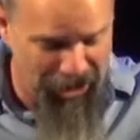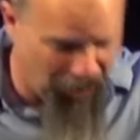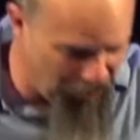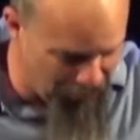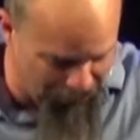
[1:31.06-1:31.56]

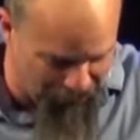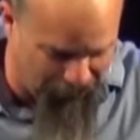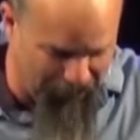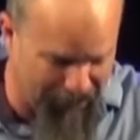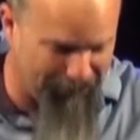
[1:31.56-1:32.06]
turn real
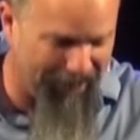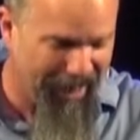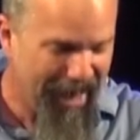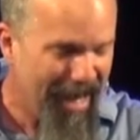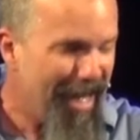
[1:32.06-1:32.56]
quick, but
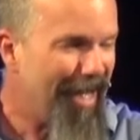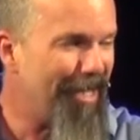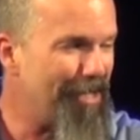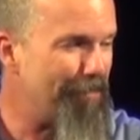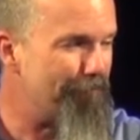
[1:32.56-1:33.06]

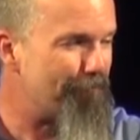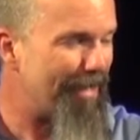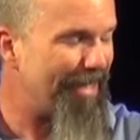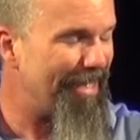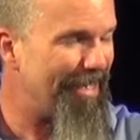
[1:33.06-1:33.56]
um,
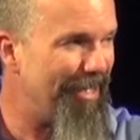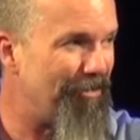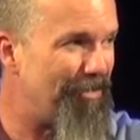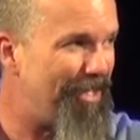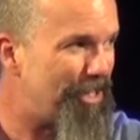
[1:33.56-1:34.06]
you
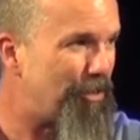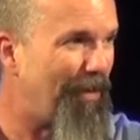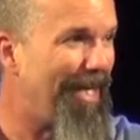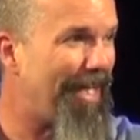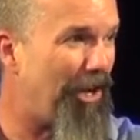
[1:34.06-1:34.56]
know, this
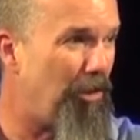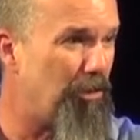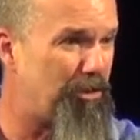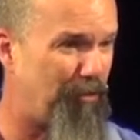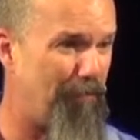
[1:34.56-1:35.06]
week
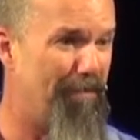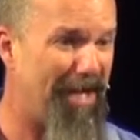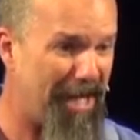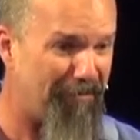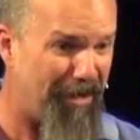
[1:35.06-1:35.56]
holds for
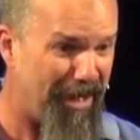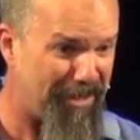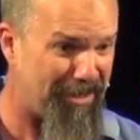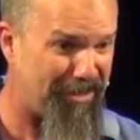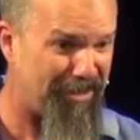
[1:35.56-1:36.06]
many of
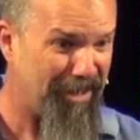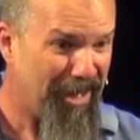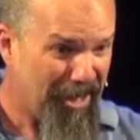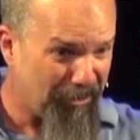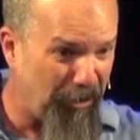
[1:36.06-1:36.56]
us
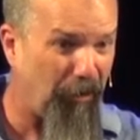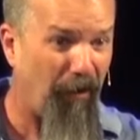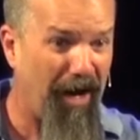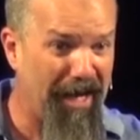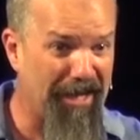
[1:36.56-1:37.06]

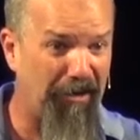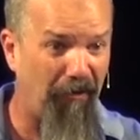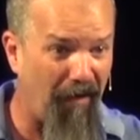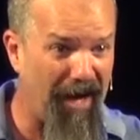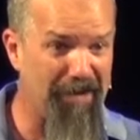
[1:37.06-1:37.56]
great,
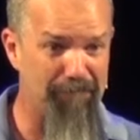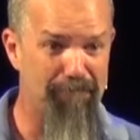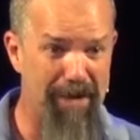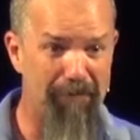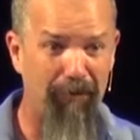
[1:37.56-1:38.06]
great
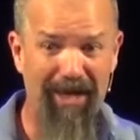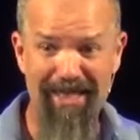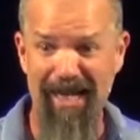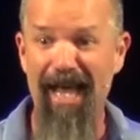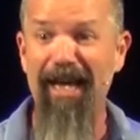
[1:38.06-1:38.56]

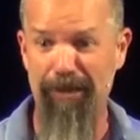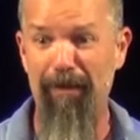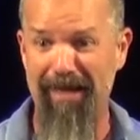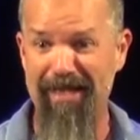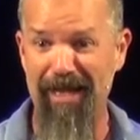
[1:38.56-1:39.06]
memories and
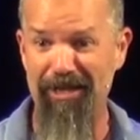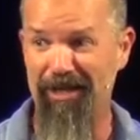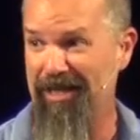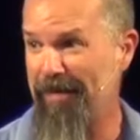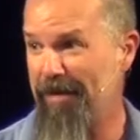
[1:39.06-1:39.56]

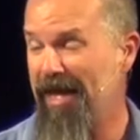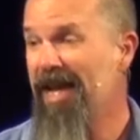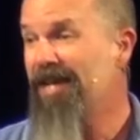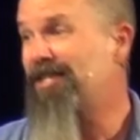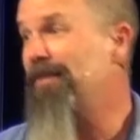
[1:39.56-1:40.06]
expectations. I mean,
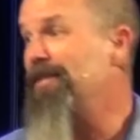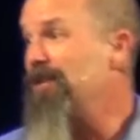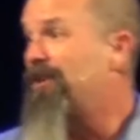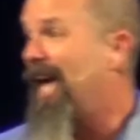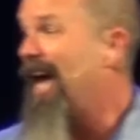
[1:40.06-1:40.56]
some of
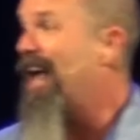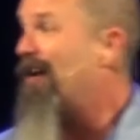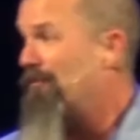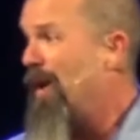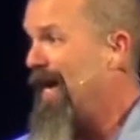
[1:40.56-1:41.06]
you
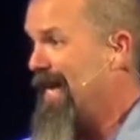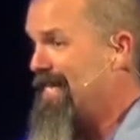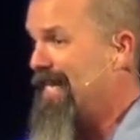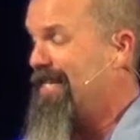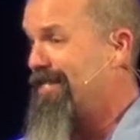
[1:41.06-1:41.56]
cannot
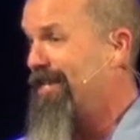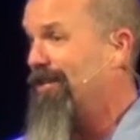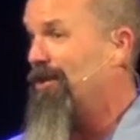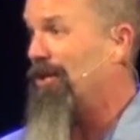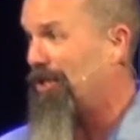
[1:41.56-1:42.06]
wait
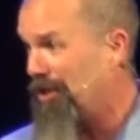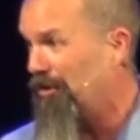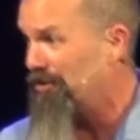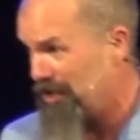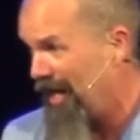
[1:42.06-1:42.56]
until
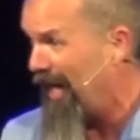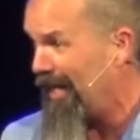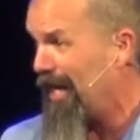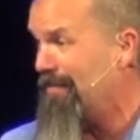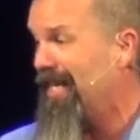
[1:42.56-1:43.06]

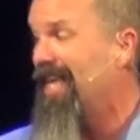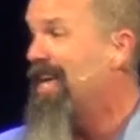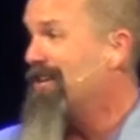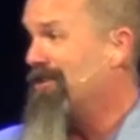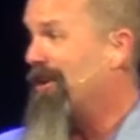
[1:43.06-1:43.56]
Thursday. I mean,
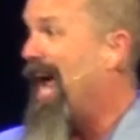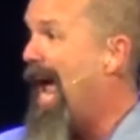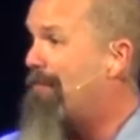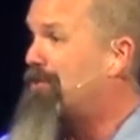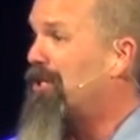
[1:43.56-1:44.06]
you're
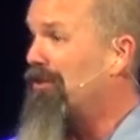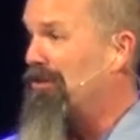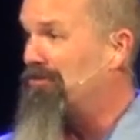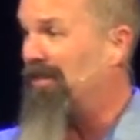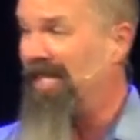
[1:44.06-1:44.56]

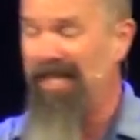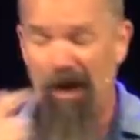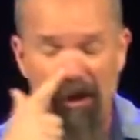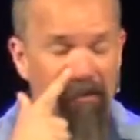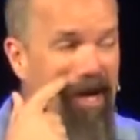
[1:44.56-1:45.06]
absolutely
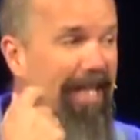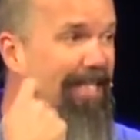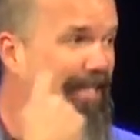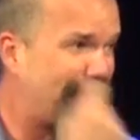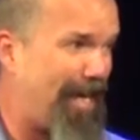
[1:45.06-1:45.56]
already
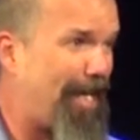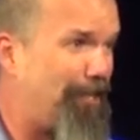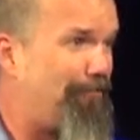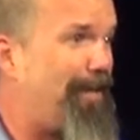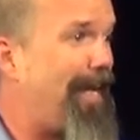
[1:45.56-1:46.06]

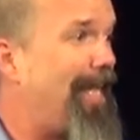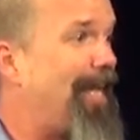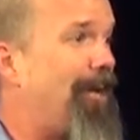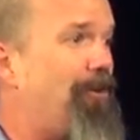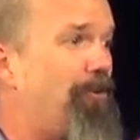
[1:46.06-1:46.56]

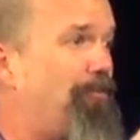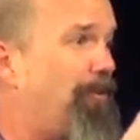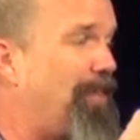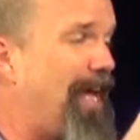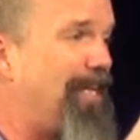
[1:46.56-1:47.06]
salivating
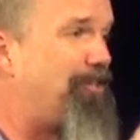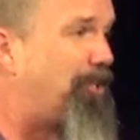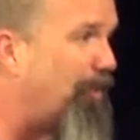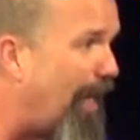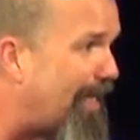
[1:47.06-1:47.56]
over that
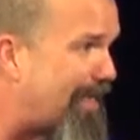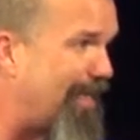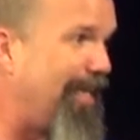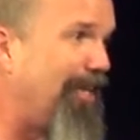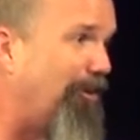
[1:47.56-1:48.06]

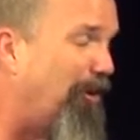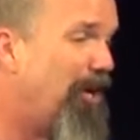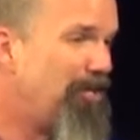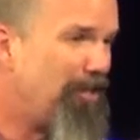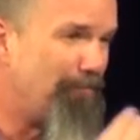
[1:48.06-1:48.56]
dressing or
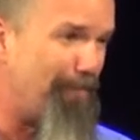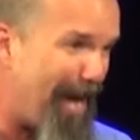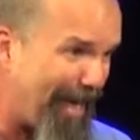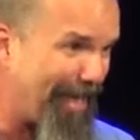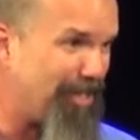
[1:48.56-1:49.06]

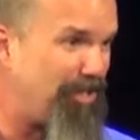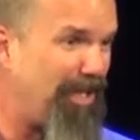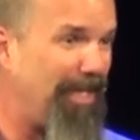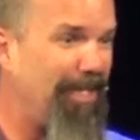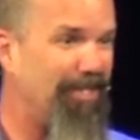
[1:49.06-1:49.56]
mac and
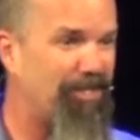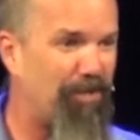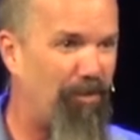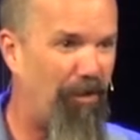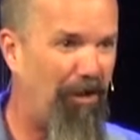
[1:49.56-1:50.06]
cheese
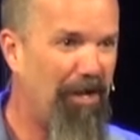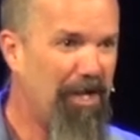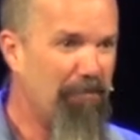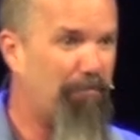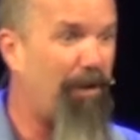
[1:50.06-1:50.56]
or
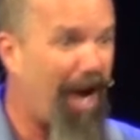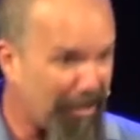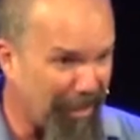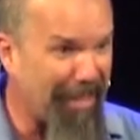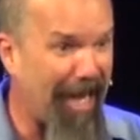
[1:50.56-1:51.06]

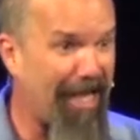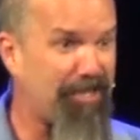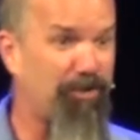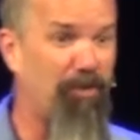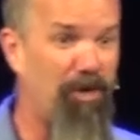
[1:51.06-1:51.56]
broccoli
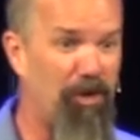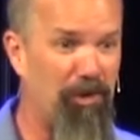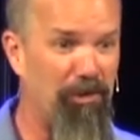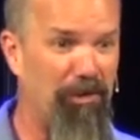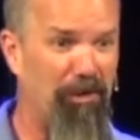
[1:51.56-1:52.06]

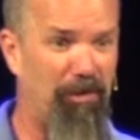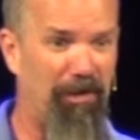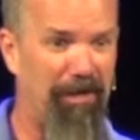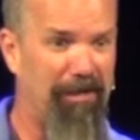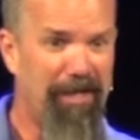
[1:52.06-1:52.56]
casserole
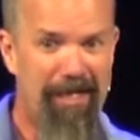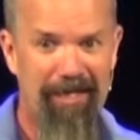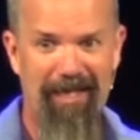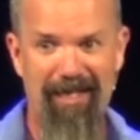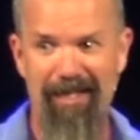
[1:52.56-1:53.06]
or
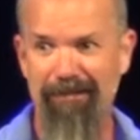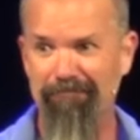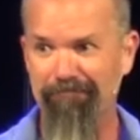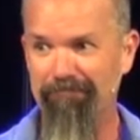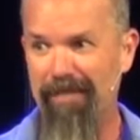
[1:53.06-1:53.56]

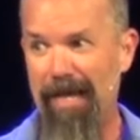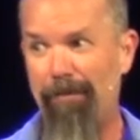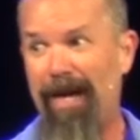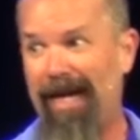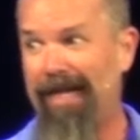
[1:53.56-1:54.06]
um, that
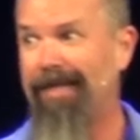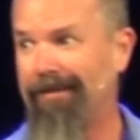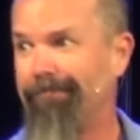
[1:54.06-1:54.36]
pie